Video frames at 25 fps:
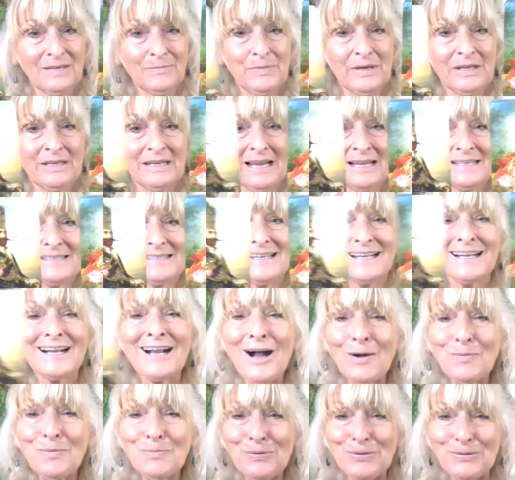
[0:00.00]
but as a
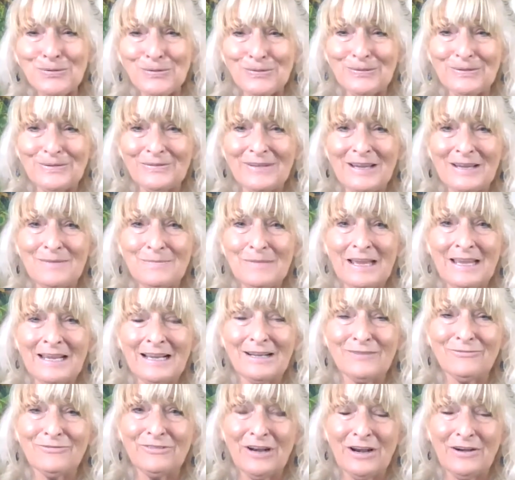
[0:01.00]
couple, they
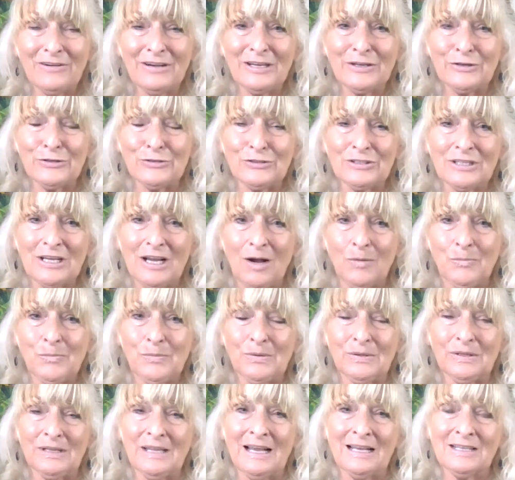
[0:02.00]
make a very good couple,